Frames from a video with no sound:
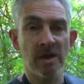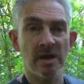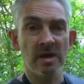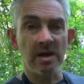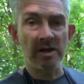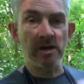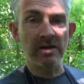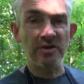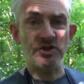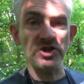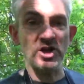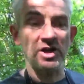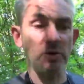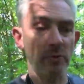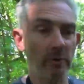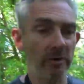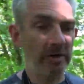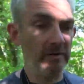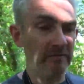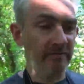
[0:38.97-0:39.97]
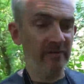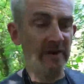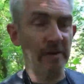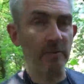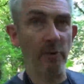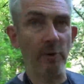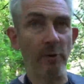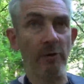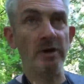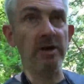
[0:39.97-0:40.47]
in January and
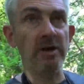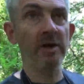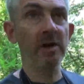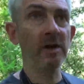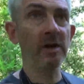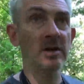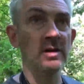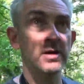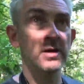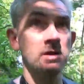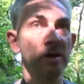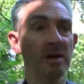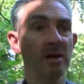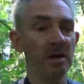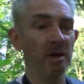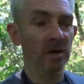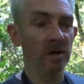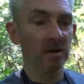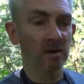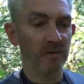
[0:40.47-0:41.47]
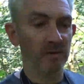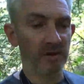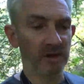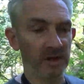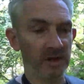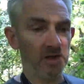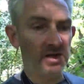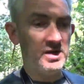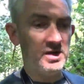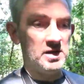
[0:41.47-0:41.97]
February
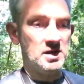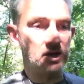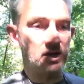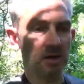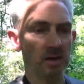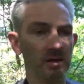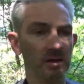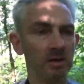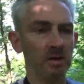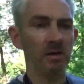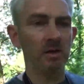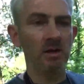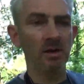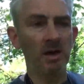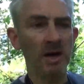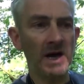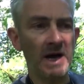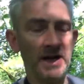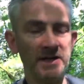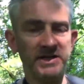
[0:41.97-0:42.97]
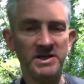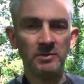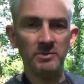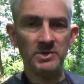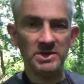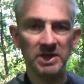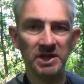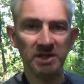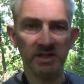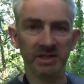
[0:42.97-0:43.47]
the
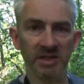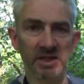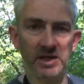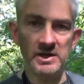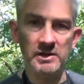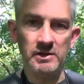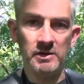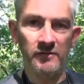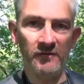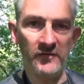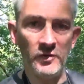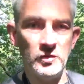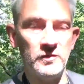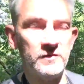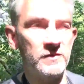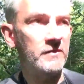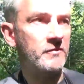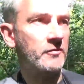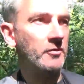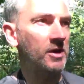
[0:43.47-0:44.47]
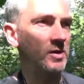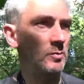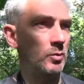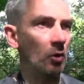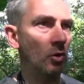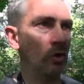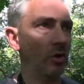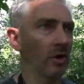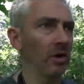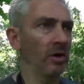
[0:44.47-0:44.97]
items listed in the food for free
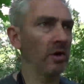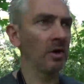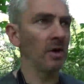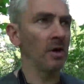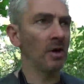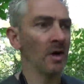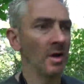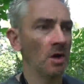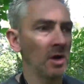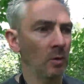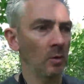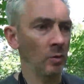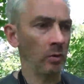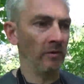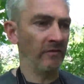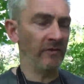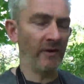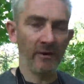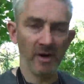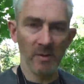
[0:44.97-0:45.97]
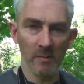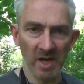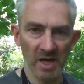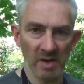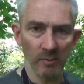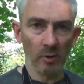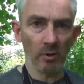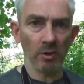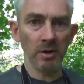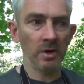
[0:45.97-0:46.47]
book were very
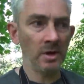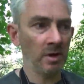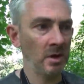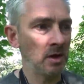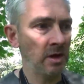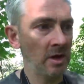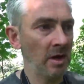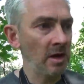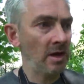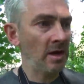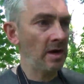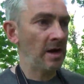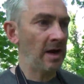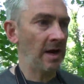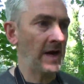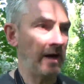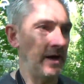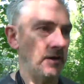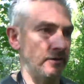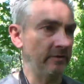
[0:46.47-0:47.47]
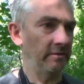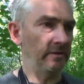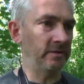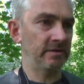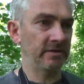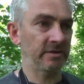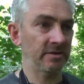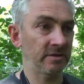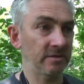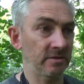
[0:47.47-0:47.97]
minimal, and
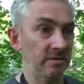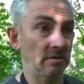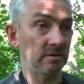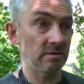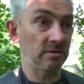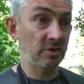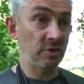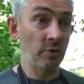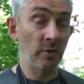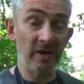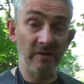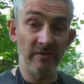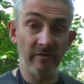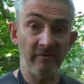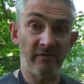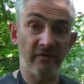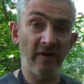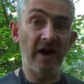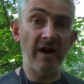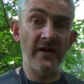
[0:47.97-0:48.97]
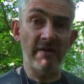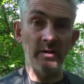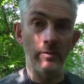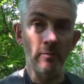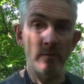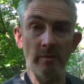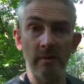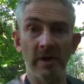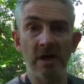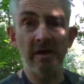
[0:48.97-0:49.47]
to even find
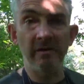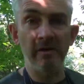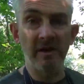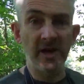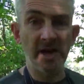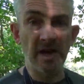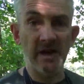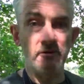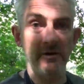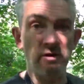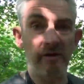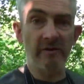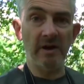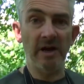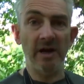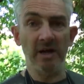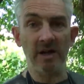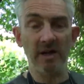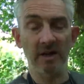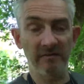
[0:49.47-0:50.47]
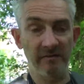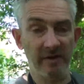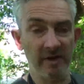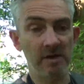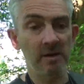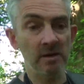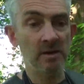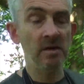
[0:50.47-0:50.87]
them in the area that I live in